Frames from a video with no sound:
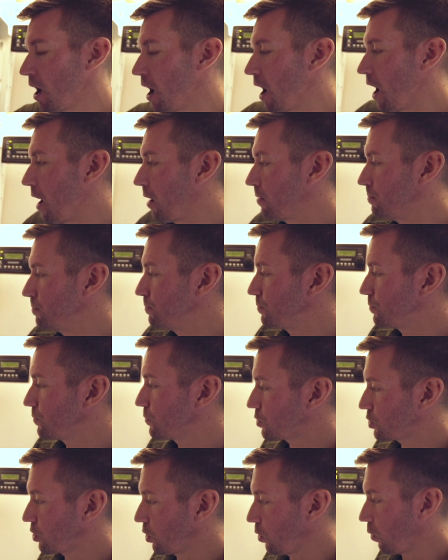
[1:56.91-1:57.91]
Um,
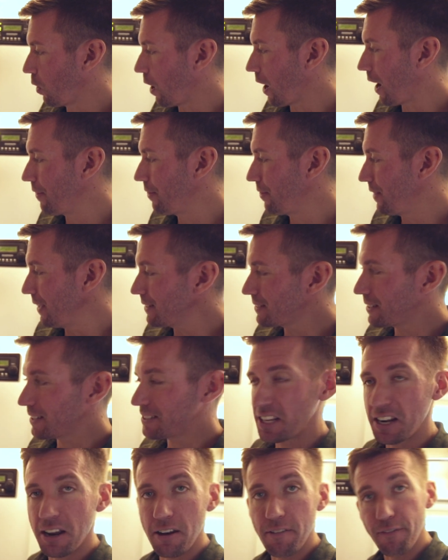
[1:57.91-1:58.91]
so this
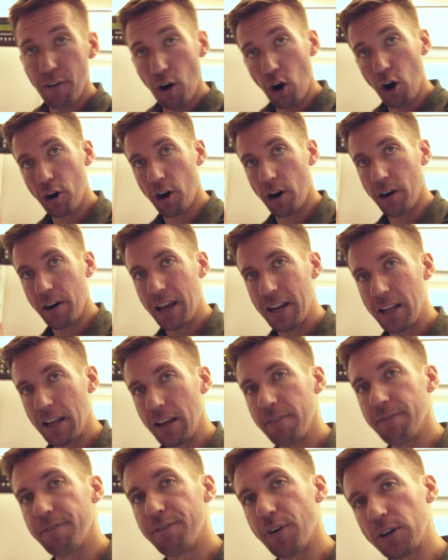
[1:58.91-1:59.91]
is an inverter. It
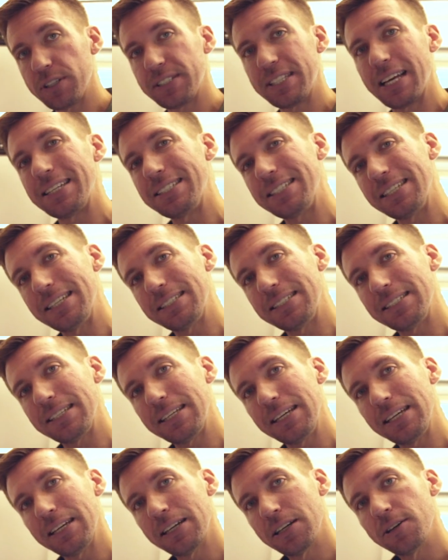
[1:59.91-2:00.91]
inverts that
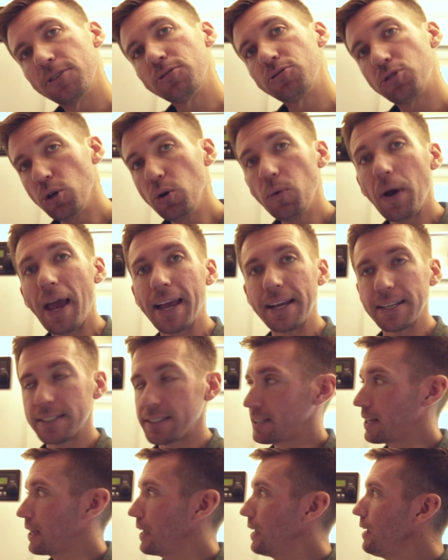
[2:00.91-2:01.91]
DC to
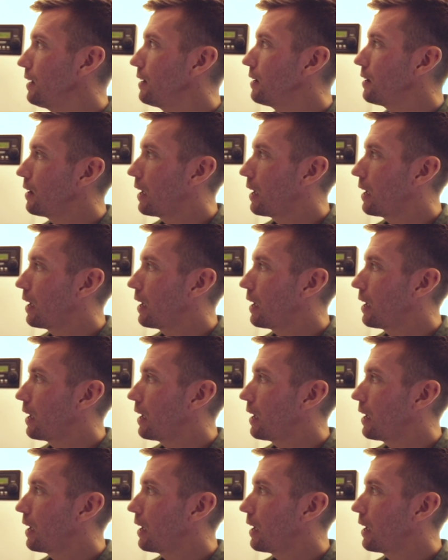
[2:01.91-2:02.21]
AC.